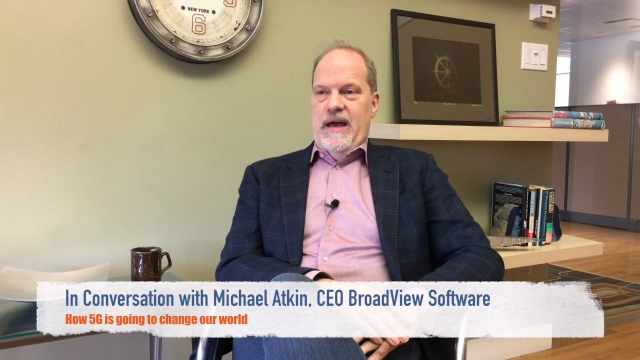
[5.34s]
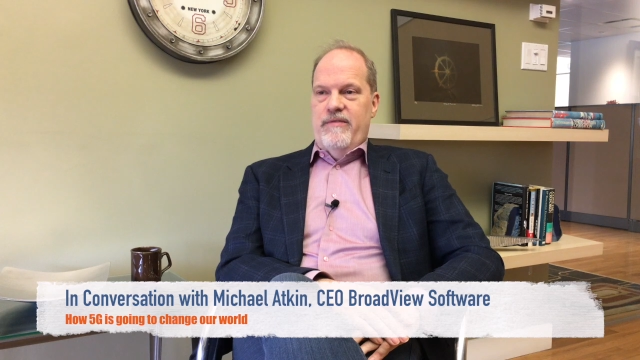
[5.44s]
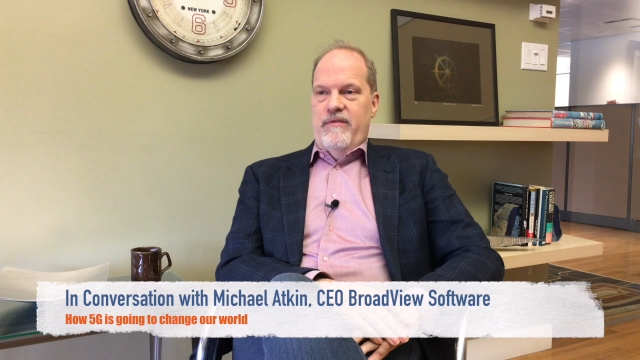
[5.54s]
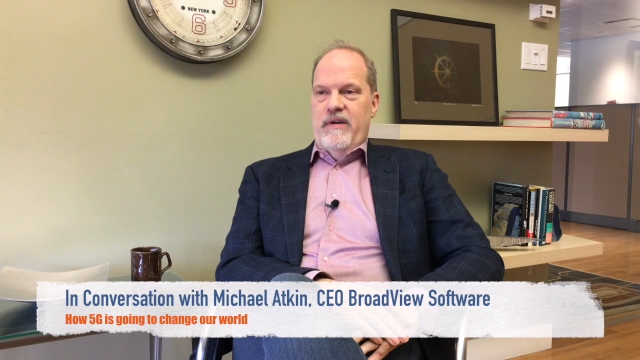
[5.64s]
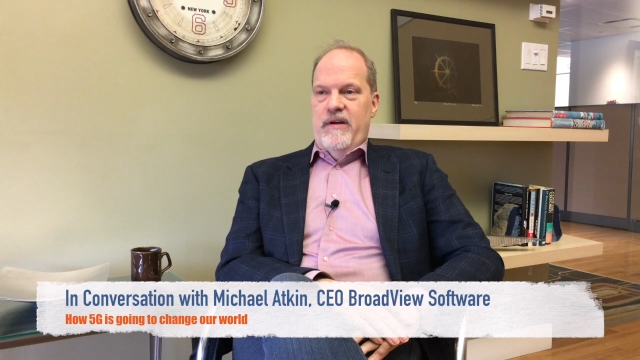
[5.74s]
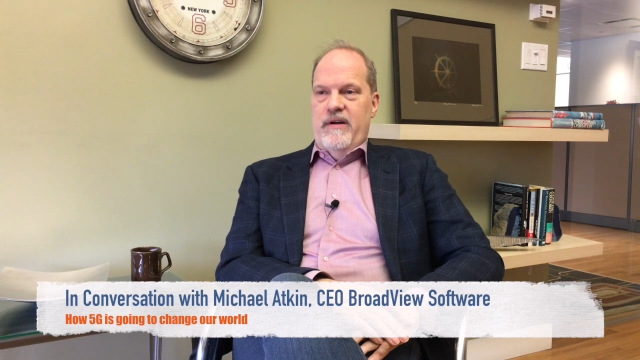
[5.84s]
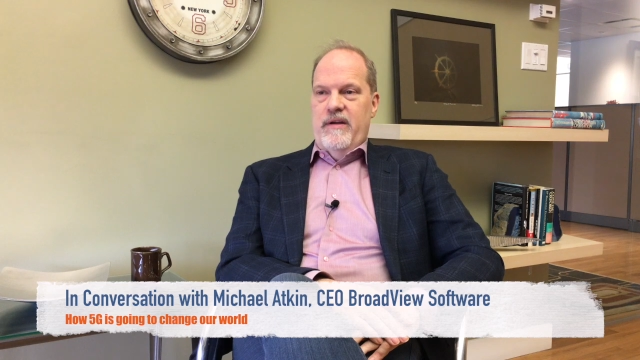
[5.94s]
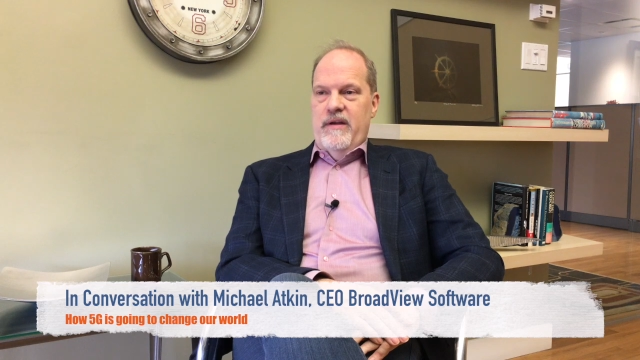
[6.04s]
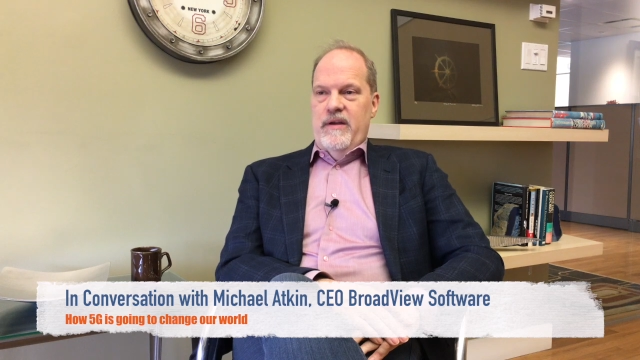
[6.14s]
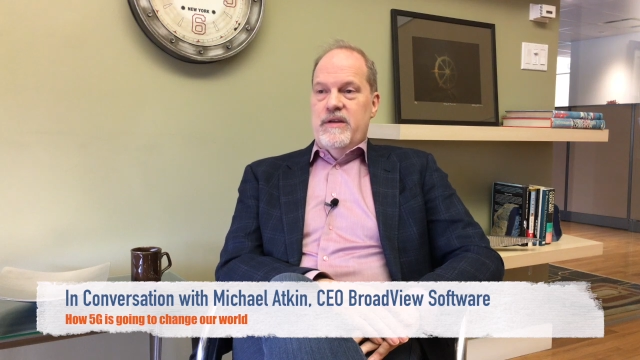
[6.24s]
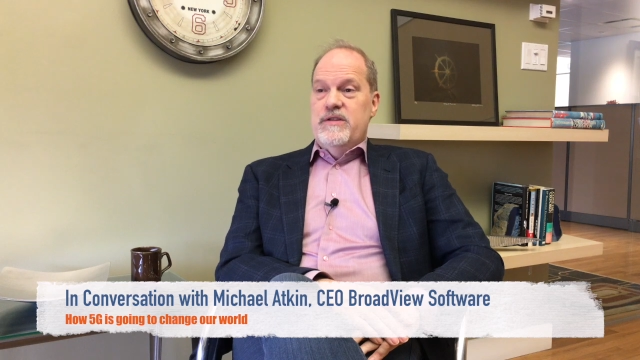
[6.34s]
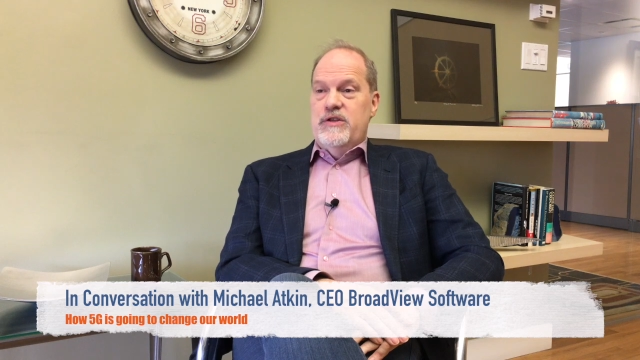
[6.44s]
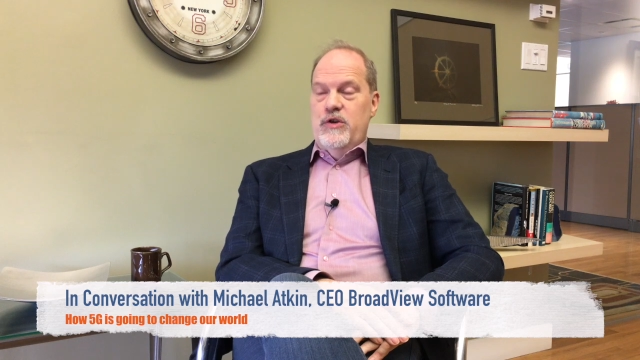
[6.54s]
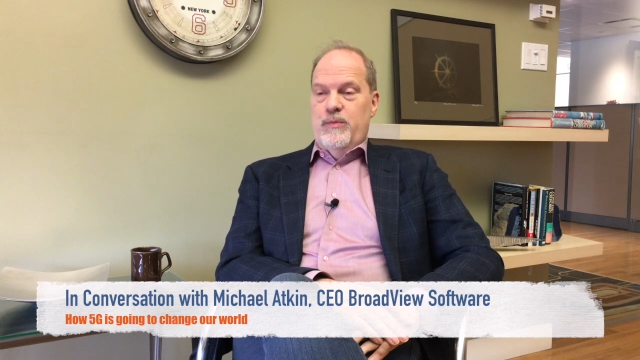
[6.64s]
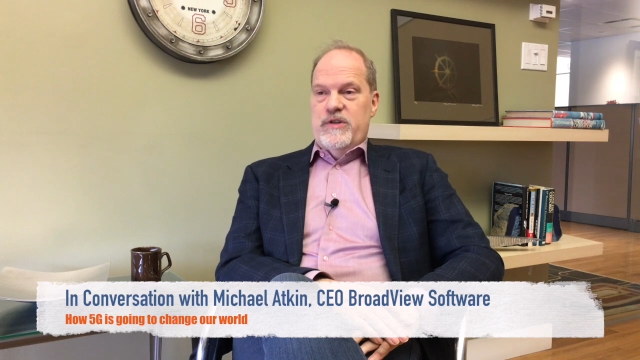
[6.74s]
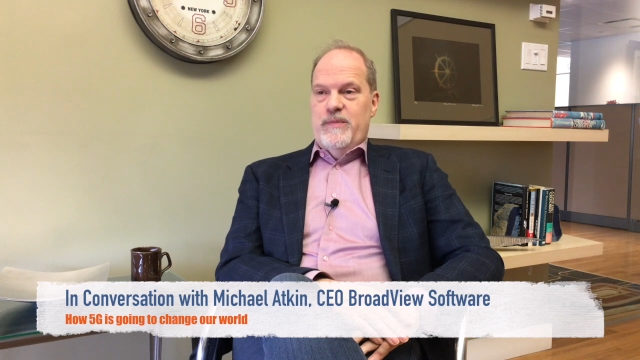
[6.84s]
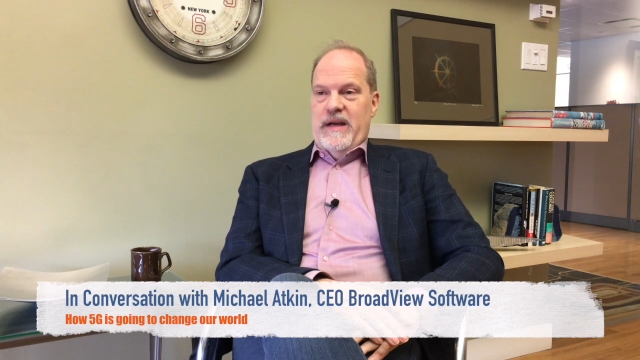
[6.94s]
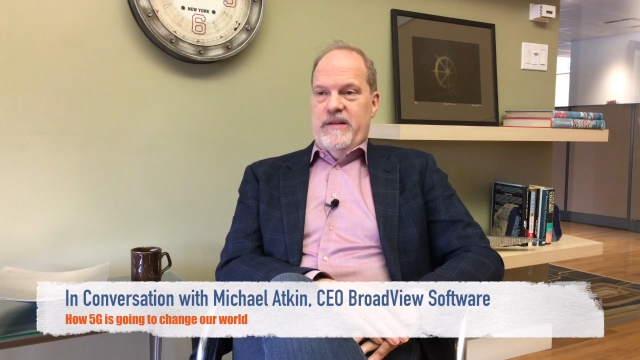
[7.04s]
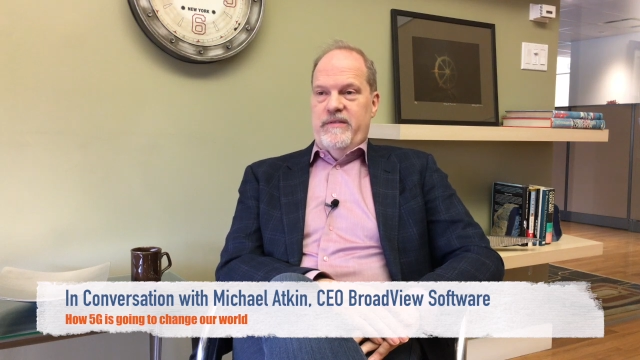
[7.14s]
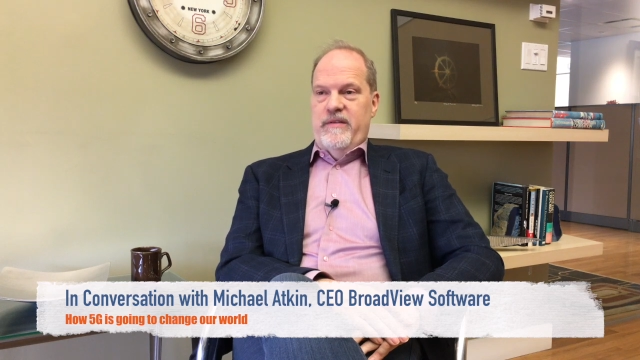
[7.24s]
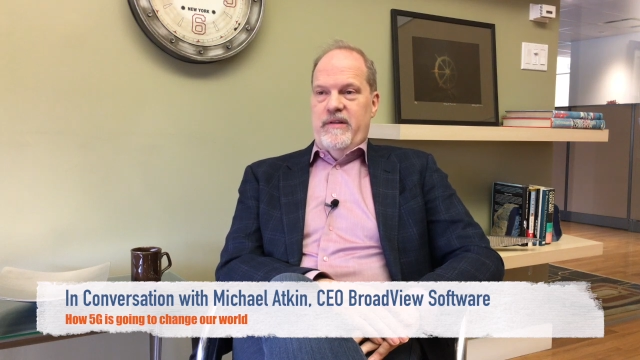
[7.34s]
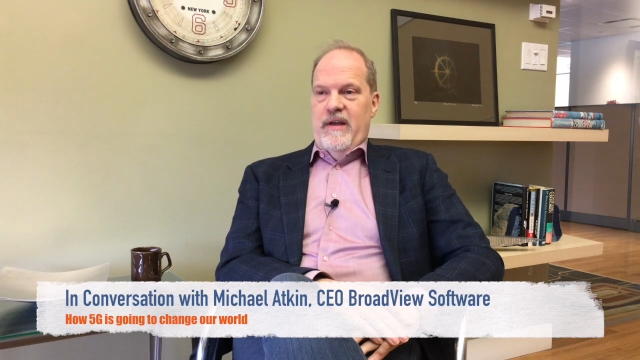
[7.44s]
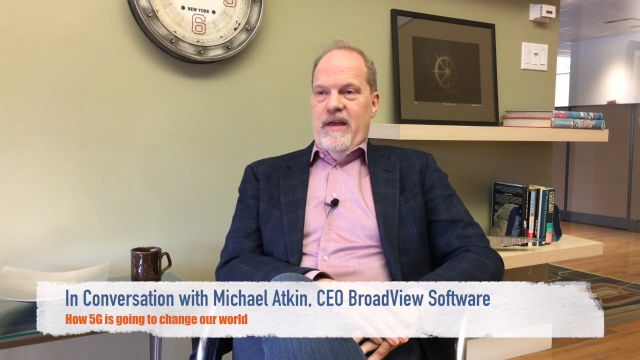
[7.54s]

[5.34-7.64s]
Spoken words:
have a very skewed perspective of it.